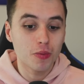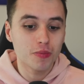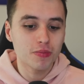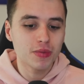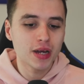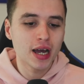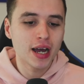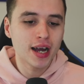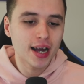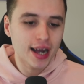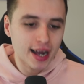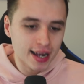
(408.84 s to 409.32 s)

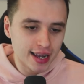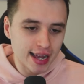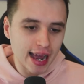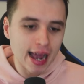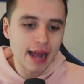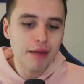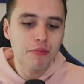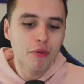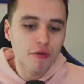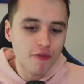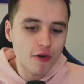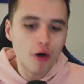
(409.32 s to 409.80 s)
a
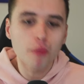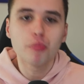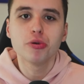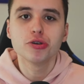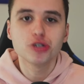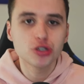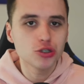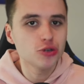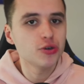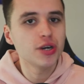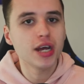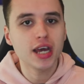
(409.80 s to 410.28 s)
game of
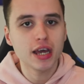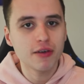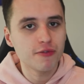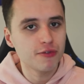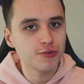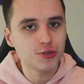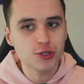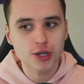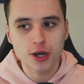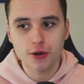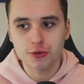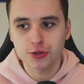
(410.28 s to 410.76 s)
opportunity for
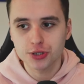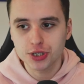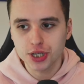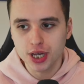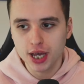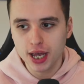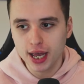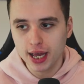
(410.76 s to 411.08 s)
Chelsea.